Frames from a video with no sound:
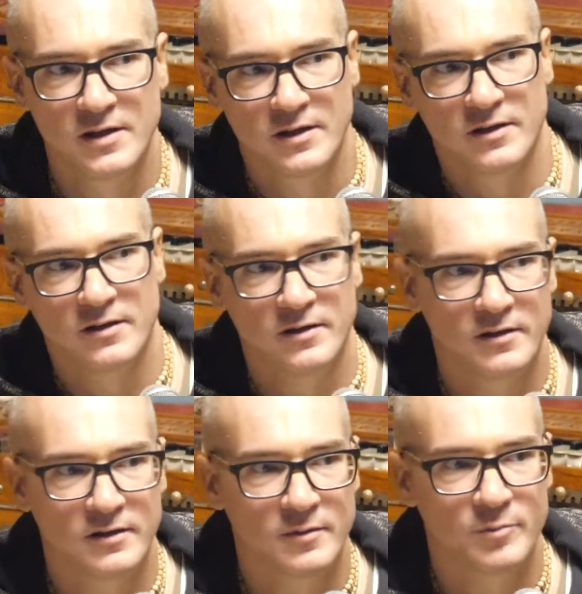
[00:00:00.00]

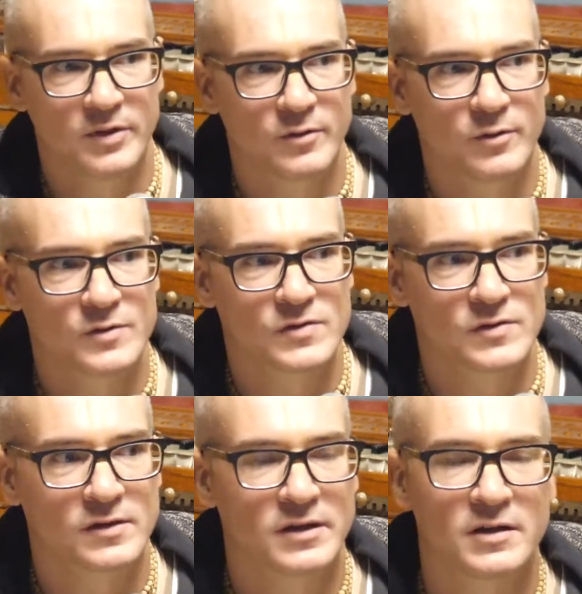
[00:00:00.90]

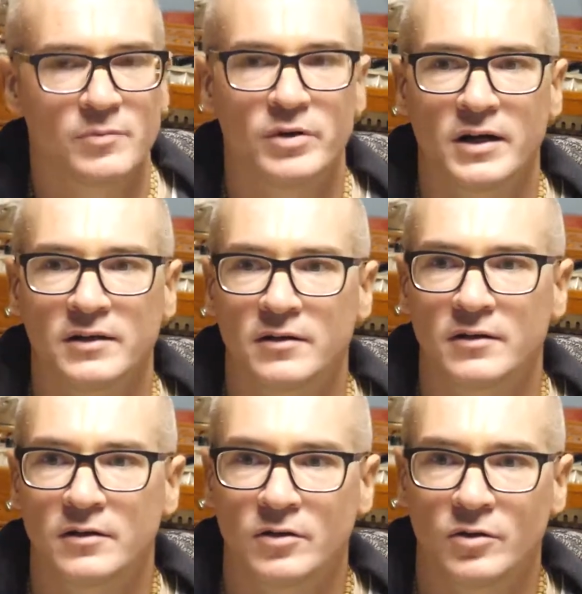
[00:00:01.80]
her brother
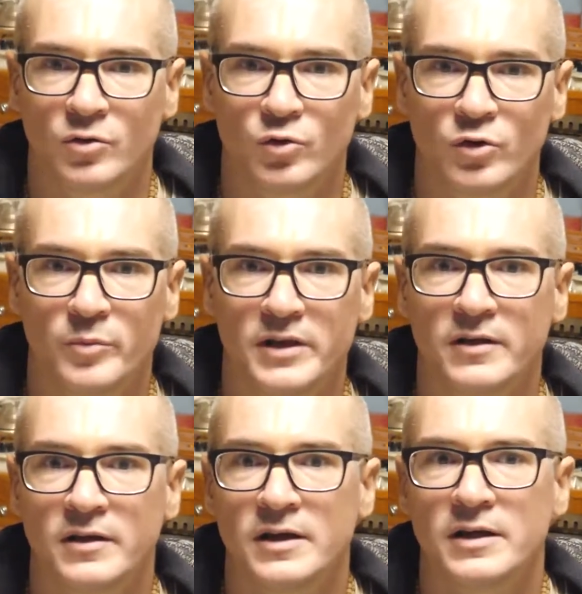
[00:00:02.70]
Rukmi,
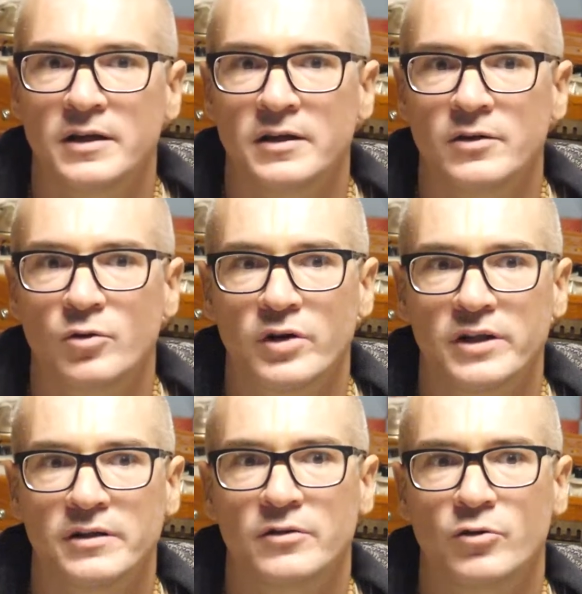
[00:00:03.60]
he
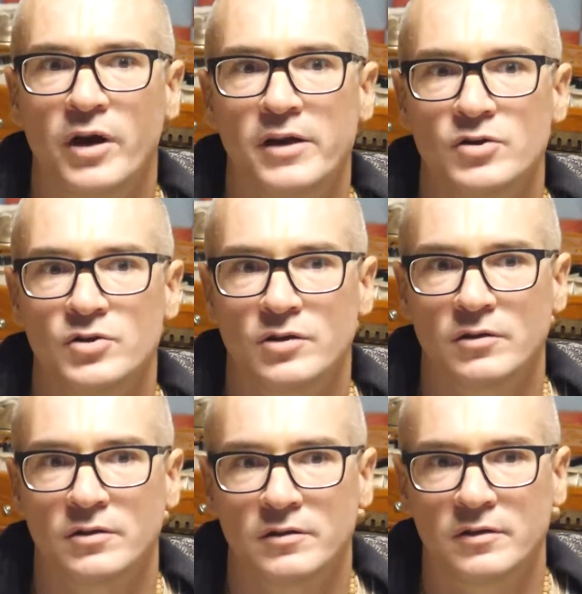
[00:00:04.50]
already arranged
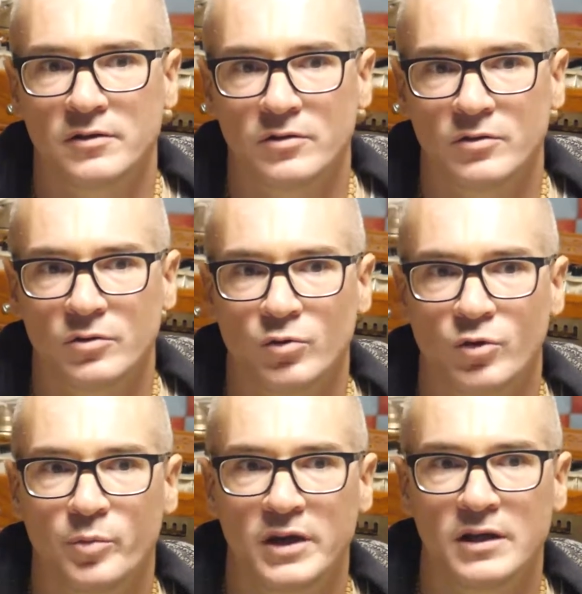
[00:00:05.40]
that
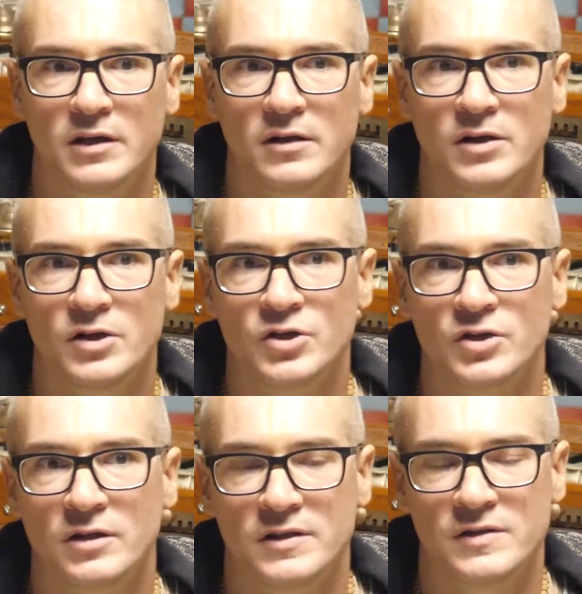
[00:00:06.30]
Rukmini
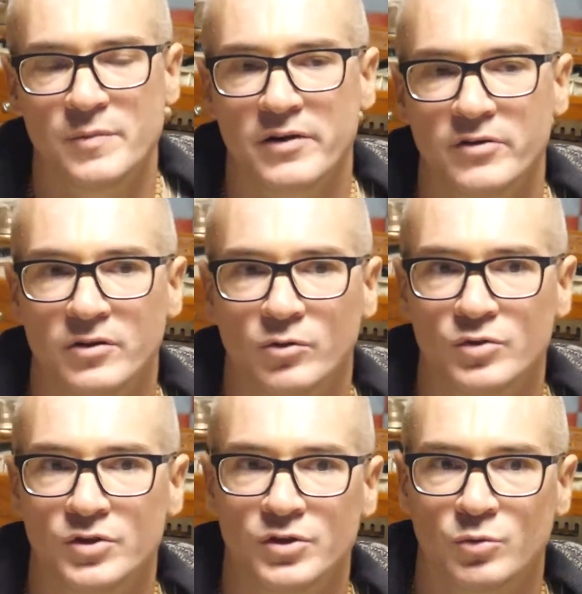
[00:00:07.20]
is married to
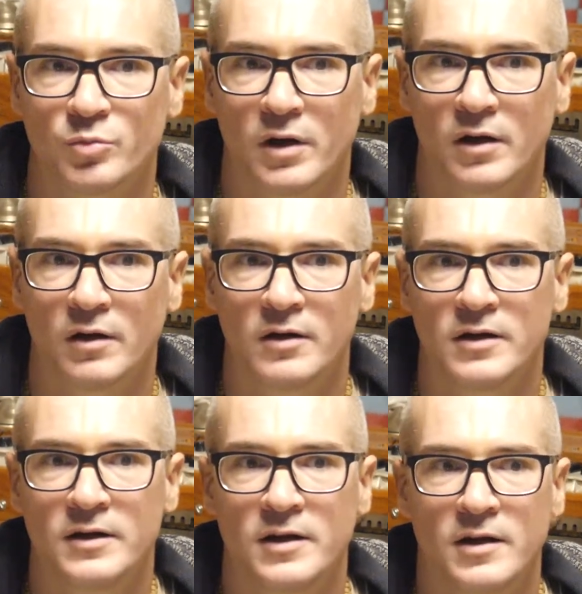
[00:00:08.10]
Shishupal,
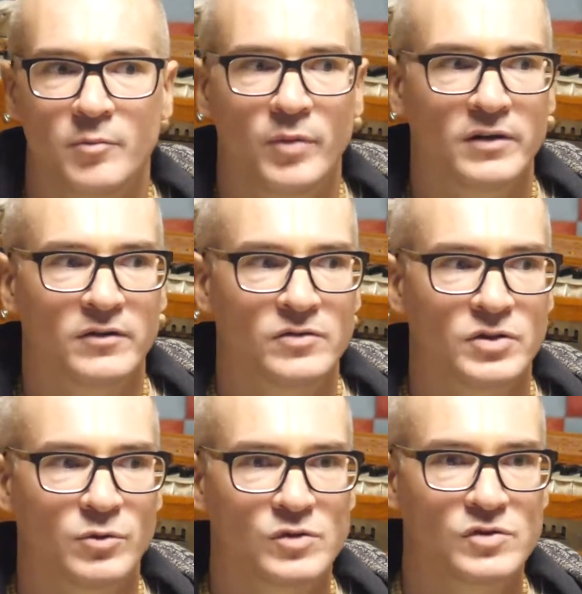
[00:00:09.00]
but
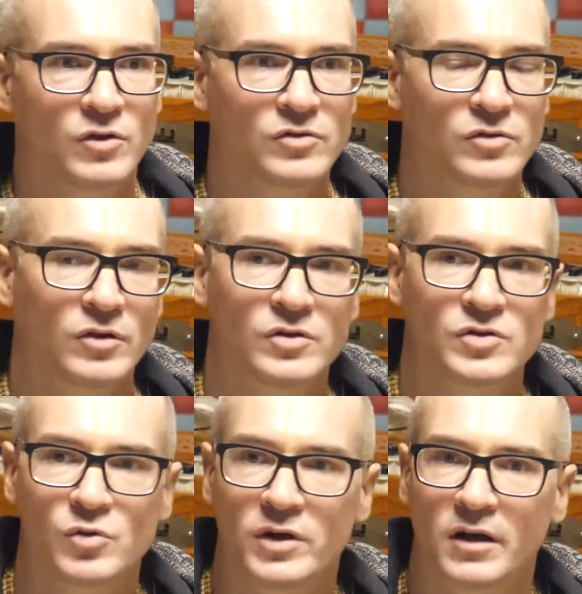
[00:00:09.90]
she was not
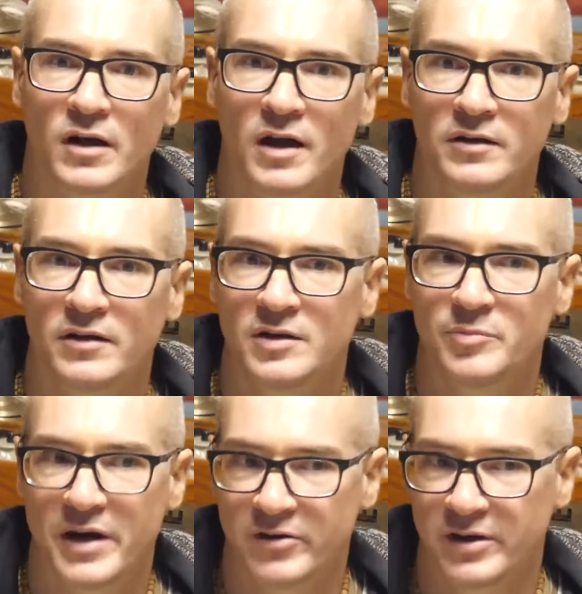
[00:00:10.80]
so inclined in
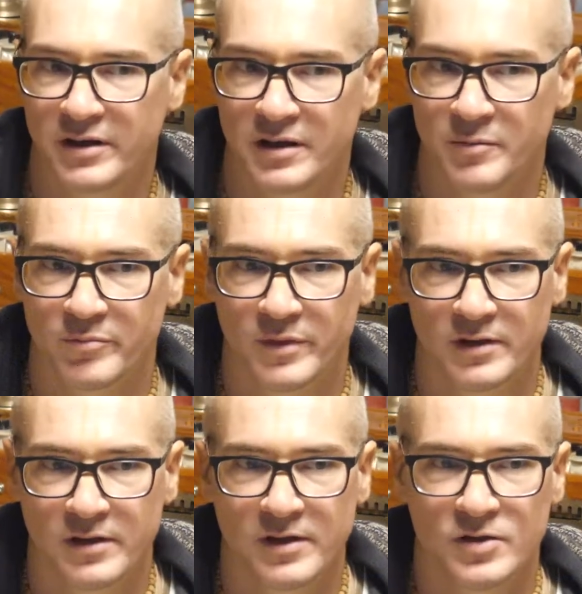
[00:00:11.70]
marrying him.
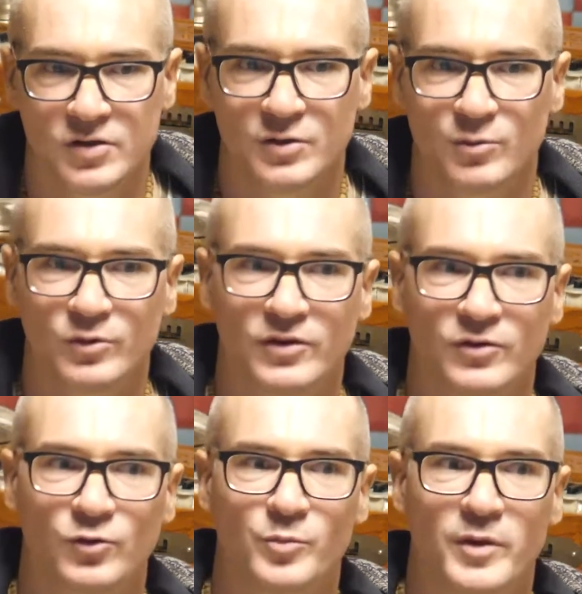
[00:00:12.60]
She
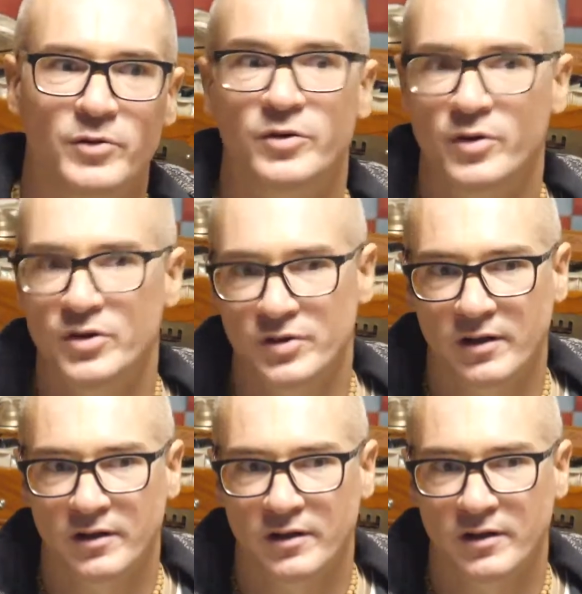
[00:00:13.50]
wanted to marry Krishna.